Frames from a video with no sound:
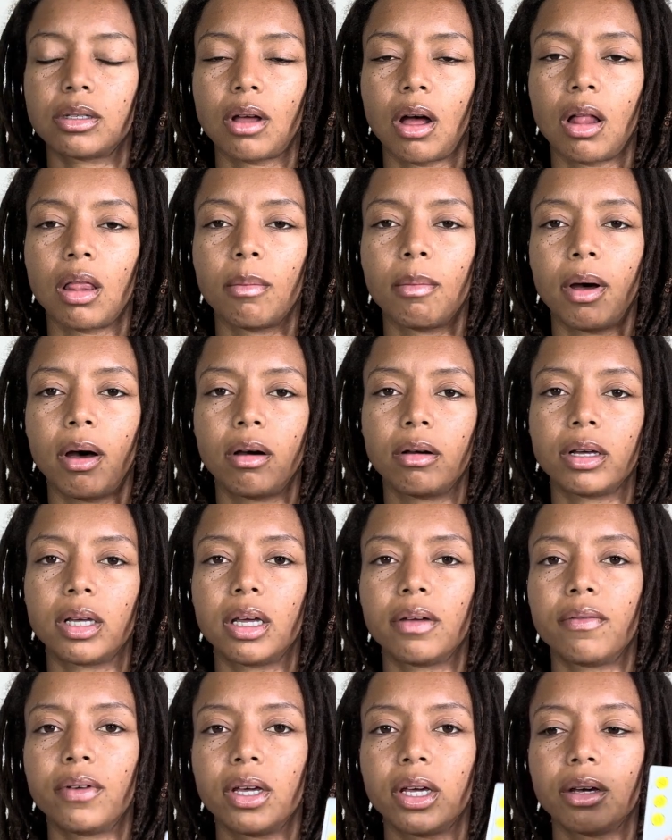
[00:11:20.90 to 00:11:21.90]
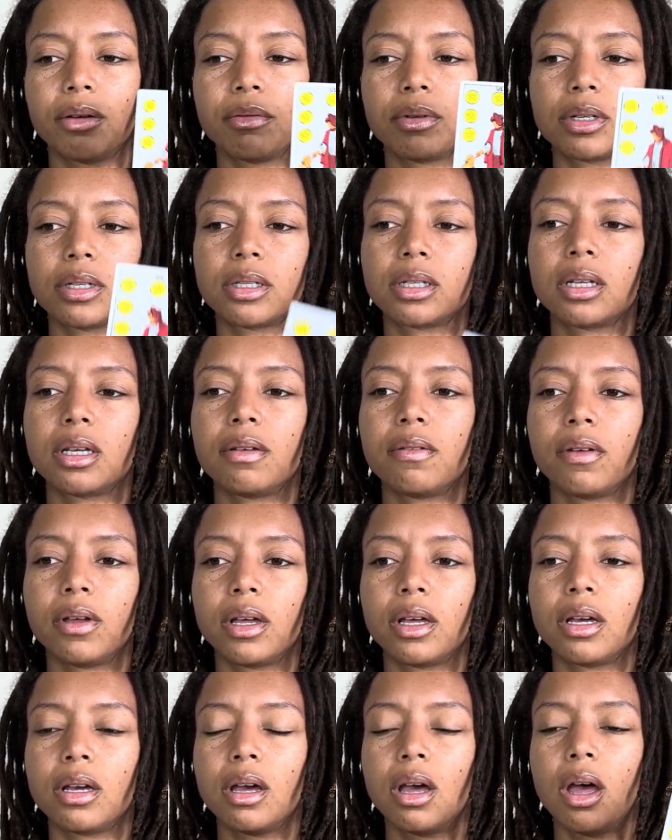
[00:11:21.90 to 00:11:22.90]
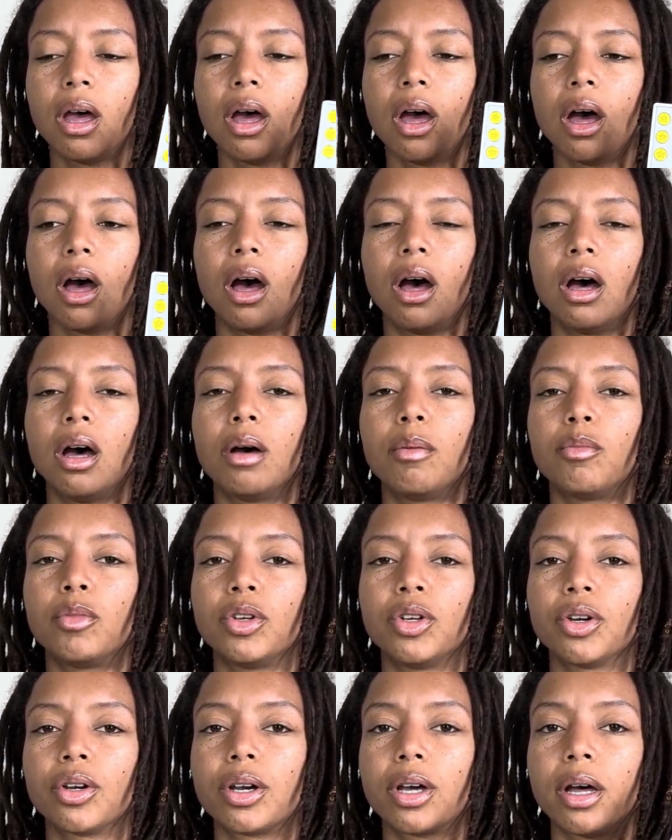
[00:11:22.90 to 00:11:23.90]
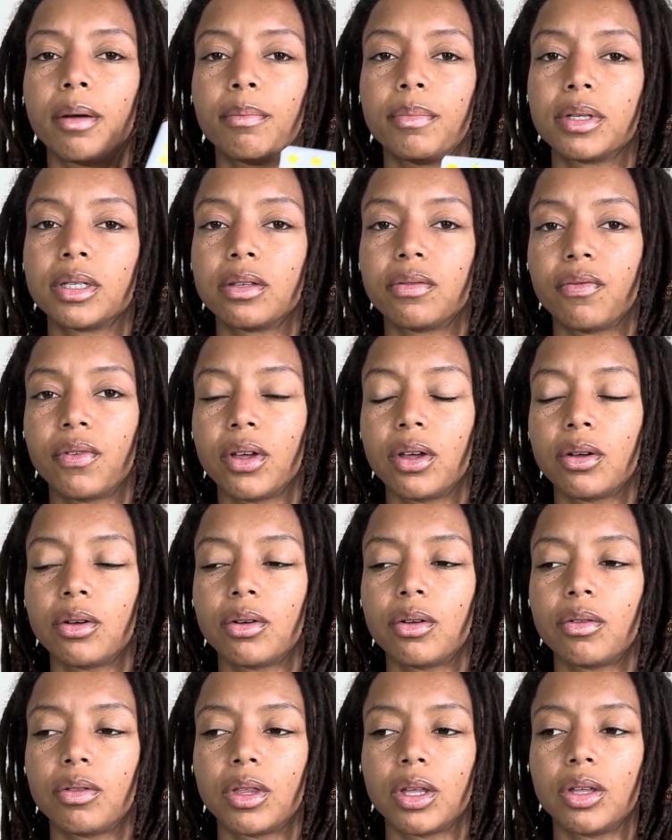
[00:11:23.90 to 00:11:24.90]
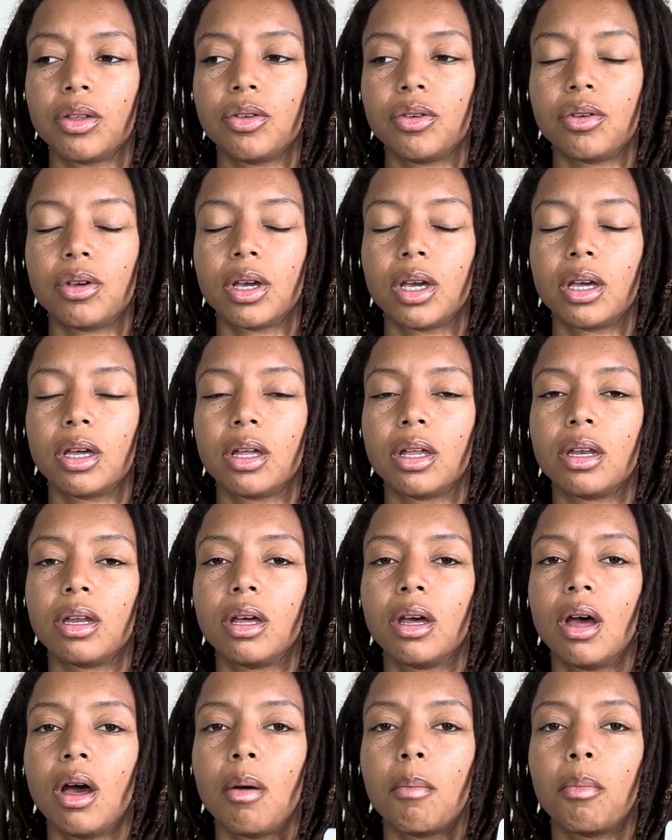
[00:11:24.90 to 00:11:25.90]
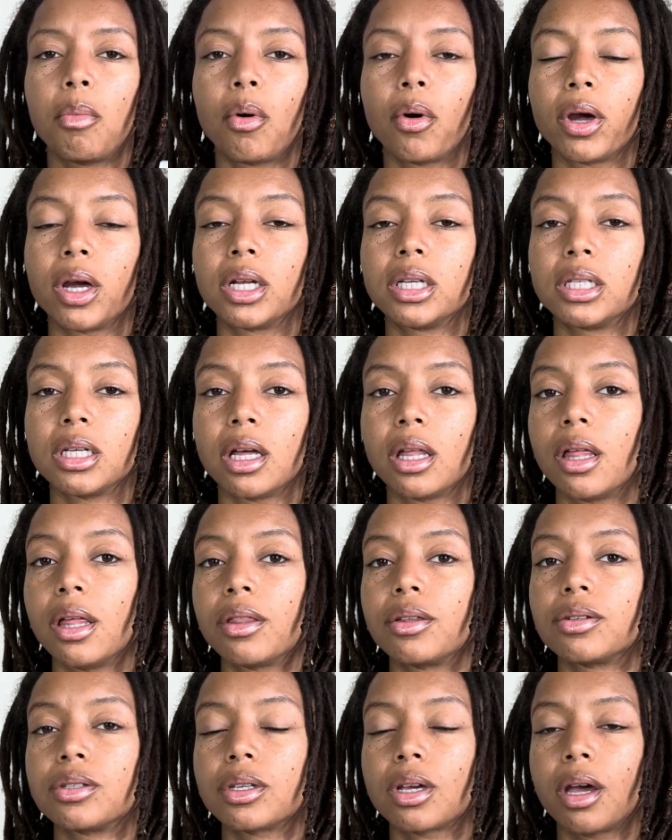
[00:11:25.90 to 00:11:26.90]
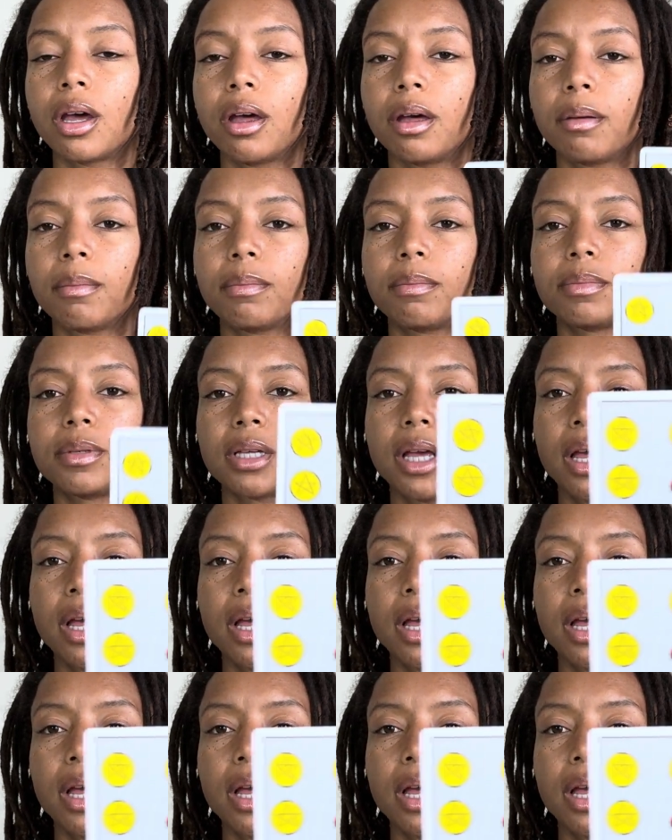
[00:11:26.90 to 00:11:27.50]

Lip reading: all about giving and receiving. When your cup is filled, then you can pour into others' cups